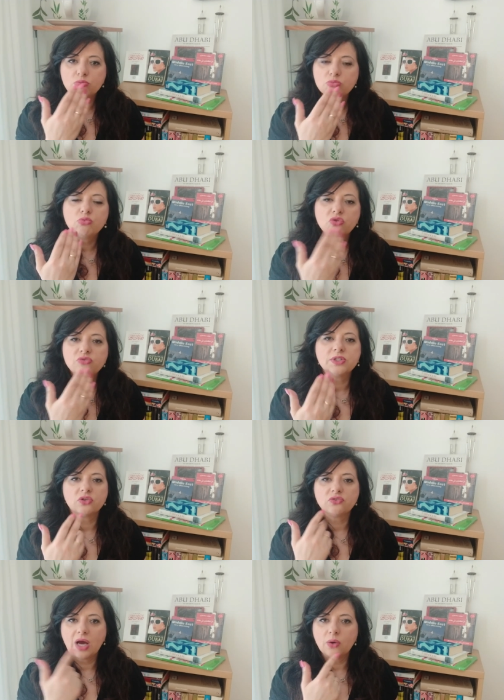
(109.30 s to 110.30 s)
movement
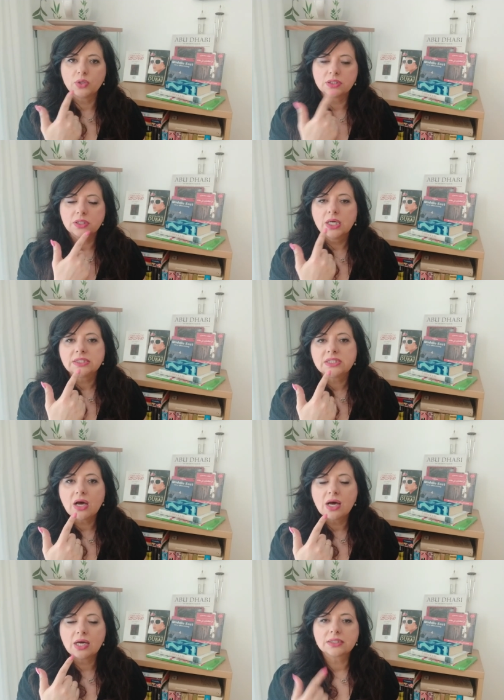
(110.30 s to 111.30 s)
of our
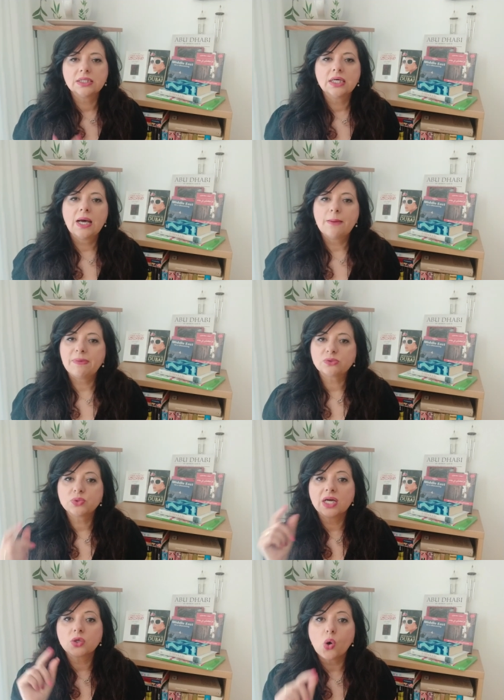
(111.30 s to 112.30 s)
tongue, but
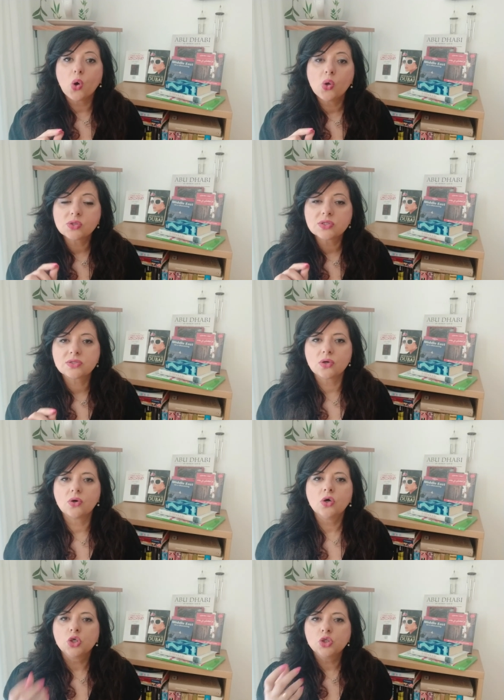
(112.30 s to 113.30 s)
we are
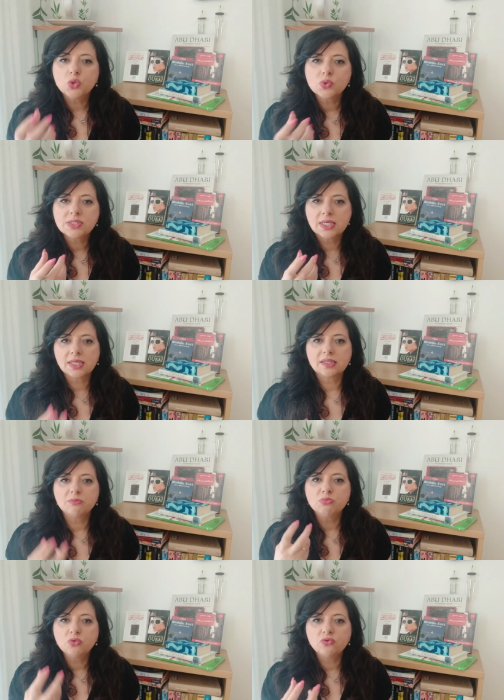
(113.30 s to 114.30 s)
also using the
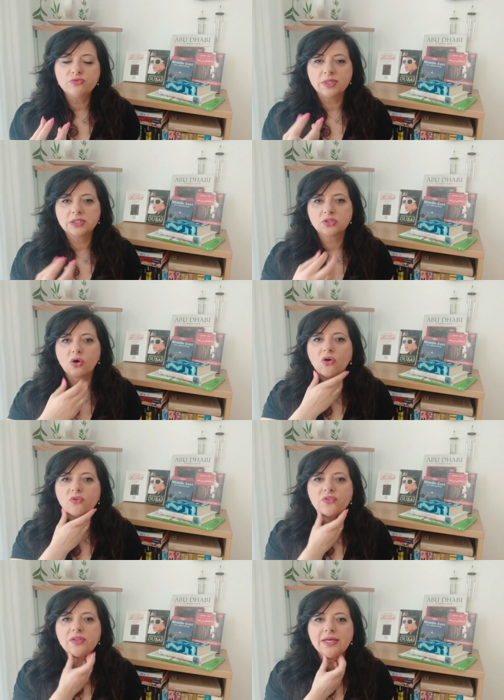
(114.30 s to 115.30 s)
movement
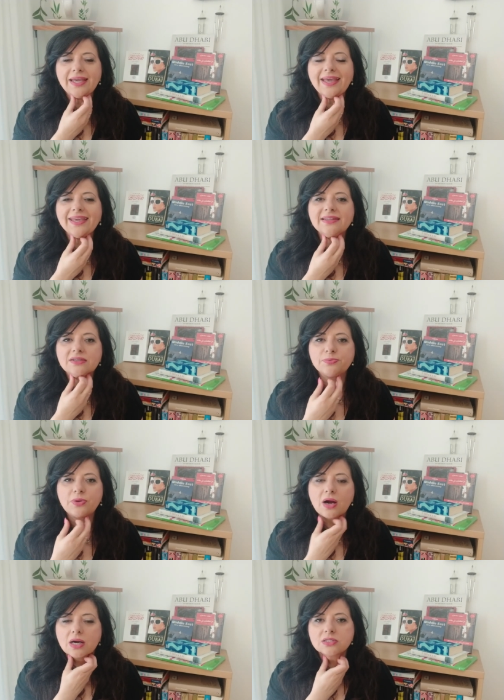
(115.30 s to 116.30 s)
of the inner
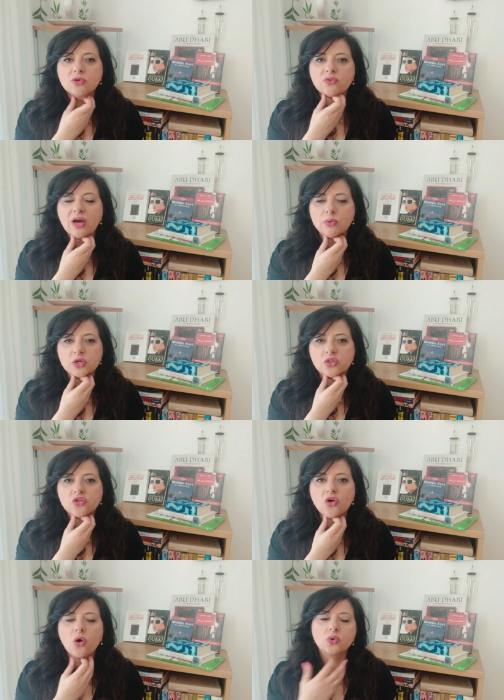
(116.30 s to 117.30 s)
parts of our
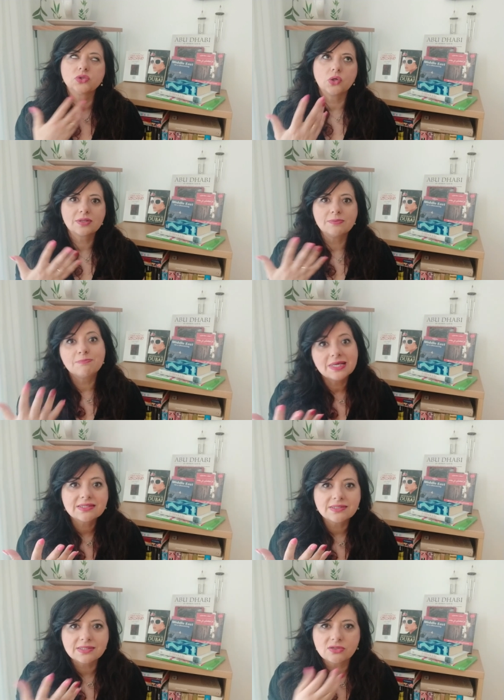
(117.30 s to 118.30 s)
throat or the
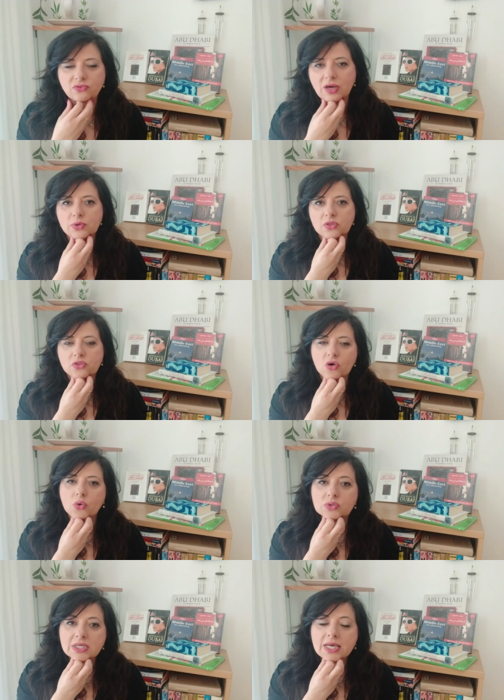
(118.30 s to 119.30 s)
muscles of our
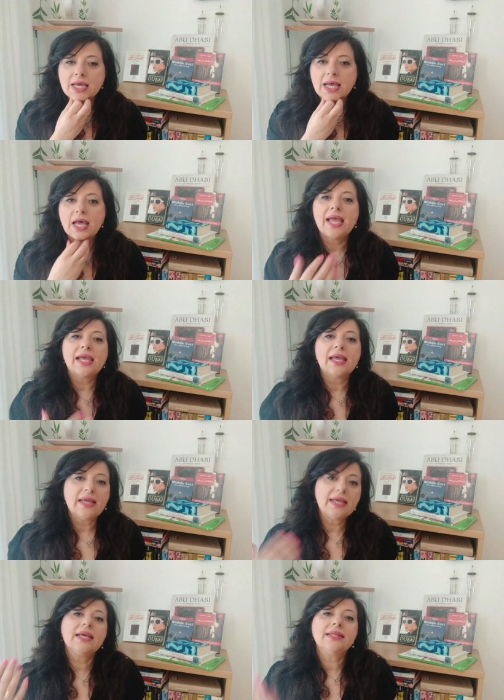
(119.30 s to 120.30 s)
throat
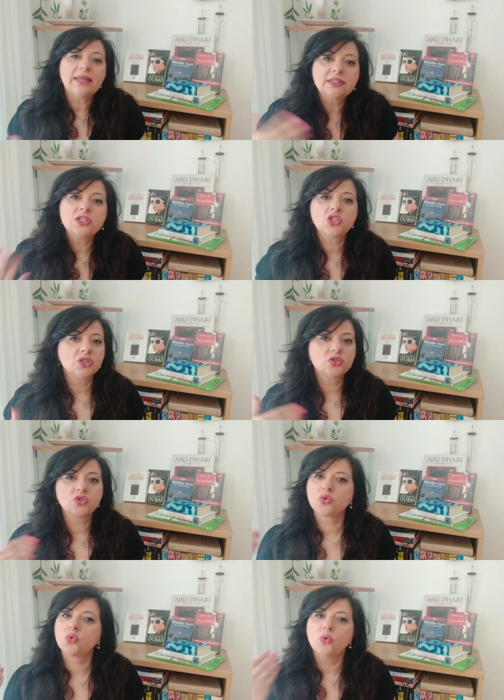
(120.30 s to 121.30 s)
in addition
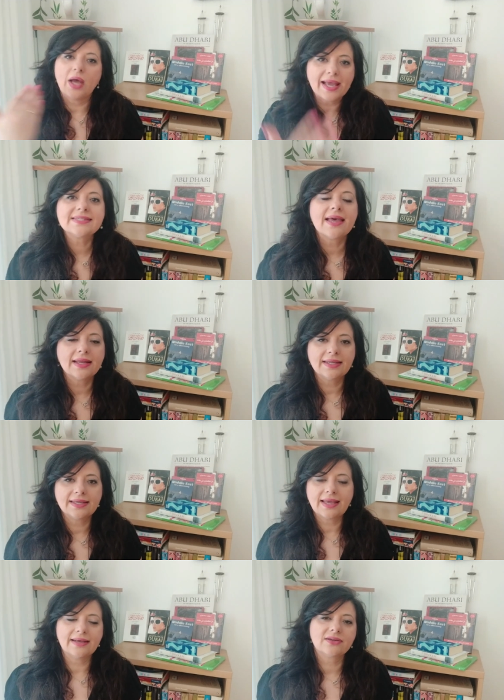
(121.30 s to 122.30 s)
to
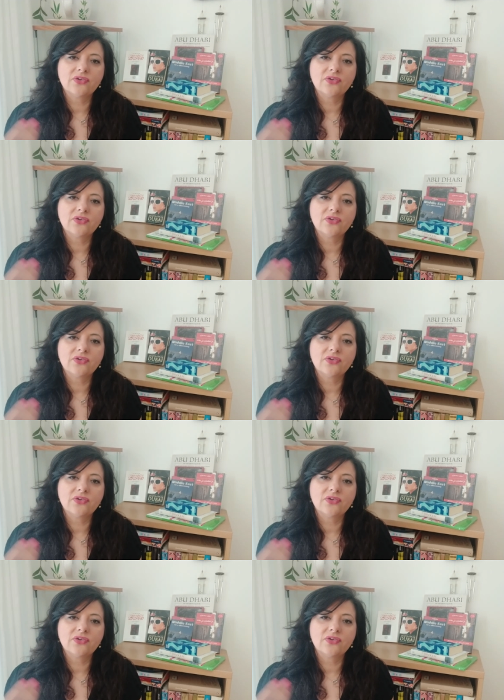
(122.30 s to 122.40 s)
exhaling and